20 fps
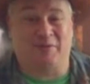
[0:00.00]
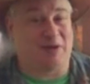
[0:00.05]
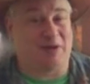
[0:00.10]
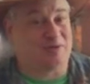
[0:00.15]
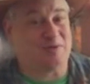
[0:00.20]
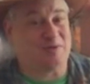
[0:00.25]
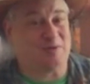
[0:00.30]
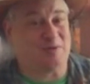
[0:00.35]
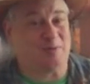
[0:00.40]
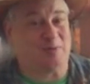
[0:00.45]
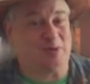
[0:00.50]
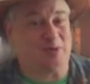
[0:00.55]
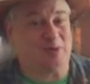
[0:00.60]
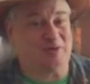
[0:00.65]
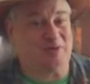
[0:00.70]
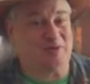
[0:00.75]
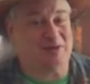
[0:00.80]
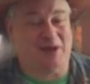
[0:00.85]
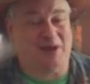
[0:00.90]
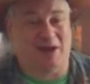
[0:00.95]
actually a real
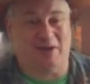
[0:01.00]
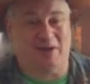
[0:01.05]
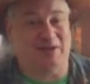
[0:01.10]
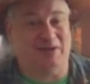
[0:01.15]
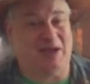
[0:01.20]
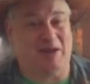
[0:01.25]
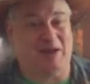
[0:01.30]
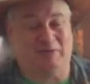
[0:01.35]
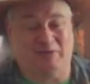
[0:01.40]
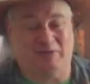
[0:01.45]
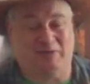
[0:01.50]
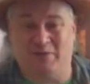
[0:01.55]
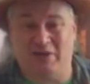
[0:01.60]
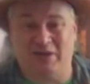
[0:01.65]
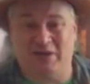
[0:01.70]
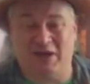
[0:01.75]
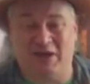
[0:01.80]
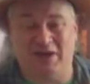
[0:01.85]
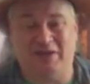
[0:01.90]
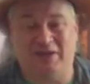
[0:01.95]
person, I only have so many
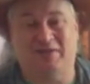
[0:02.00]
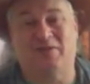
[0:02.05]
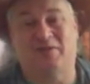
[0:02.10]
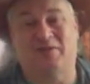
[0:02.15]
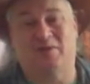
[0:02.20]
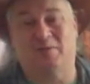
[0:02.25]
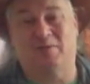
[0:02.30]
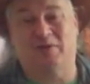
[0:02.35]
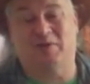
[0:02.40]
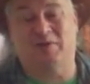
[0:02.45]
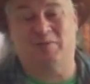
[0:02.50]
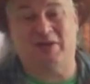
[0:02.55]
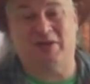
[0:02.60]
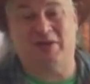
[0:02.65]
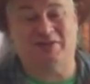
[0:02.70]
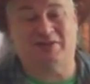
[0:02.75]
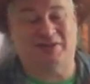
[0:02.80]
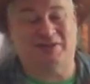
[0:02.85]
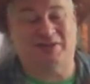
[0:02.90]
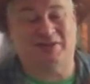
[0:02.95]
nights and so many
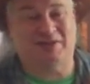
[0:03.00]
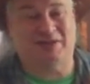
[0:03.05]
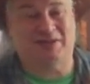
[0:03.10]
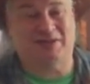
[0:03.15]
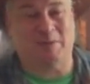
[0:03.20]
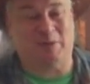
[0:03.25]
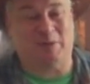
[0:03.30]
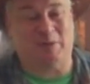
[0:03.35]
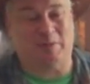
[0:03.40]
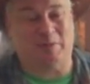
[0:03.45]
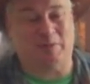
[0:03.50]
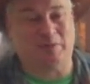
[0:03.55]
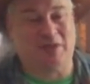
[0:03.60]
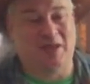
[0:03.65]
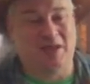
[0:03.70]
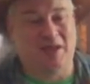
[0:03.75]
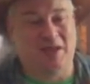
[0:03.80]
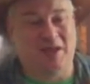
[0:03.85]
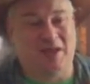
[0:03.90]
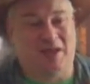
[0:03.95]
spaces at the table.
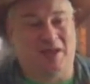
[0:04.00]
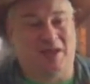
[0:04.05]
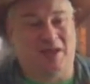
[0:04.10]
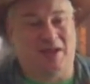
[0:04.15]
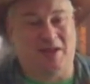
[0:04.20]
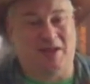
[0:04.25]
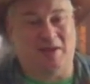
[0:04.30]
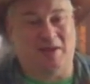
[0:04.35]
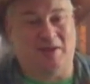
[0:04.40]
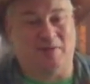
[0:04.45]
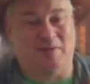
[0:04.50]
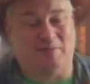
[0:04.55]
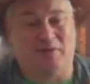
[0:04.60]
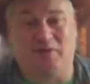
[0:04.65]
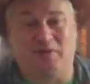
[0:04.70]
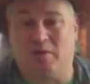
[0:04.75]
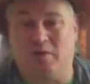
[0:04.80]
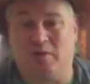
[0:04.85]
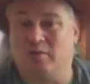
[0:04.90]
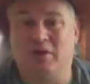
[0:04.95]

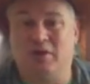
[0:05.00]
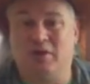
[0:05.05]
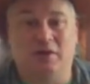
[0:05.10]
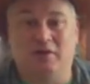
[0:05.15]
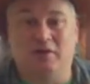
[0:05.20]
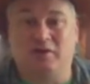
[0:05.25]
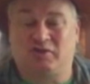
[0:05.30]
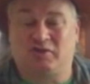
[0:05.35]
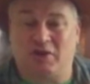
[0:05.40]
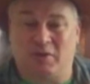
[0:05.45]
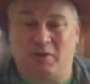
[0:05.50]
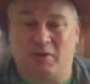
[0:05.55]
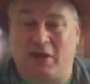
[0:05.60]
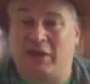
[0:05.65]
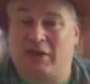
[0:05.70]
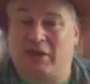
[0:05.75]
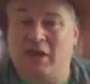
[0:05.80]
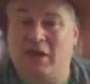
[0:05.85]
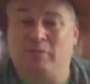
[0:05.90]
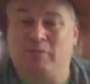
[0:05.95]
So but I
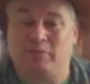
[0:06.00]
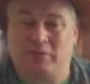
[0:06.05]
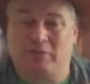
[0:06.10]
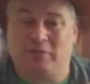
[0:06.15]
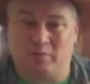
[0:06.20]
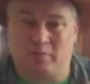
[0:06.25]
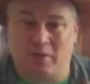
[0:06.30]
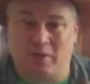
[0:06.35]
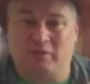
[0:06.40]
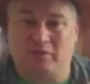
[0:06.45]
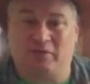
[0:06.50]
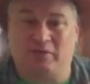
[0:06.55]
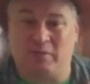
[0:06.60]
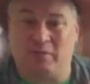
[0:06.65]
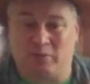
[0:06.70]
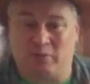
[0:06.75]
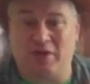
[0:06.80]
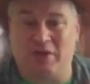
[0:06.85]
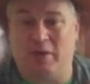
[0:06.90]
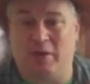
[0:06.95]
keep the website
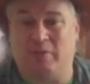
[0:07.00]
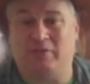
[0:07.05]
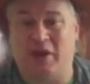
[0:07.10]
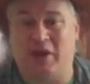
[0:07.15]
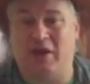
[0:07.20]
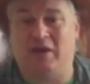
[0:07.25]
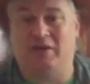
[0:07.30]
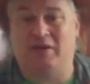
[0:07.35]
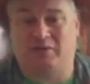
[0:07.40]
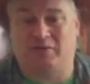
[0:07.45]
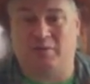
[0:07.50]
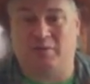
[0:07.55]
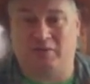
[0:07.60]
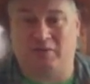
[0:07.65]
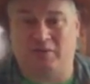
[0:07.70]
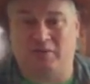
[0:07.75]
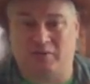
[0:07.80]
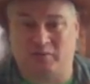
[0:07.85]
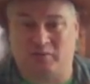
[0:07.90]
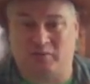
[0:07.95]
pretty updated as to whether
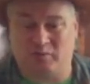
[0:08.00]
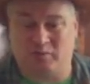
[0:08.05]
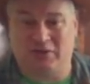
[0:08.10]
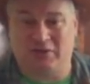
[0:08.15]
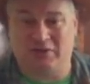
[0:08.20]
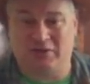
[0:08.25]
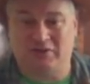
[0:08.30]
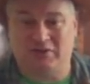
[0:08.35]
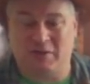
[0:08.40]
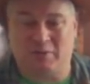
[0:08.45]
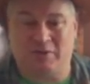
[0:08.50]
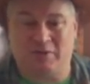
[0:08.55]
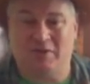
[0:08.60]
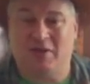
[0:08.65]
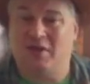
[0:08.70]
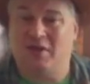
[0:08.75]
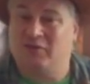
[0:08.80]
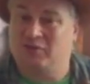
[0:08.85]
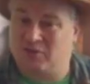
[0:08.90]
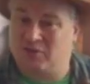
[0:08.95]
there's room in a table.
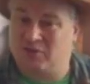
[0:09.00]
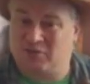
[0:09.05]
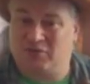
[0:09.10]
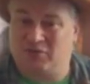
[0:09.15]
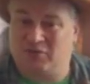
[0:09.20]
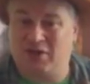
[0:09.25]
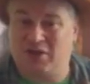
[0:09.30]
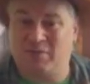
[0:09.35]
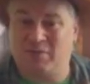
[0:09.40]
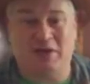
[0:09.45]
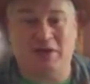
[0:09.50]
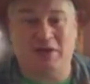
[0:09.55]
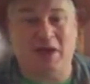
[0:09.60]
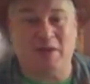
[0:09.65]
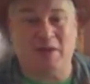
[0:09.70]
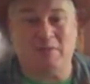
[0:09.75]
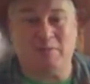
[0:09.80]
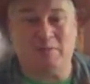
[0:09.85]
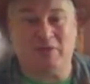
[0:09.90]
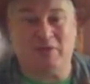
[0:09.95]
So if you think about
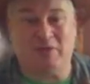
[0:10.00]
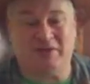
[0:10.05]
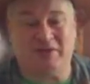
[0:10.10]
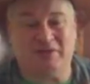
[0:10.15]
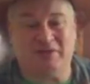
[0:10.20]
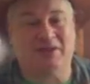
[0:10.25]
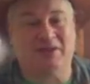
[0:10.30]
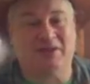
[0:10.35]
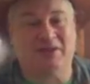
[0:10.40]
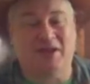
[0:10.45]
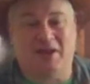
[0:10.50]
gaming with us,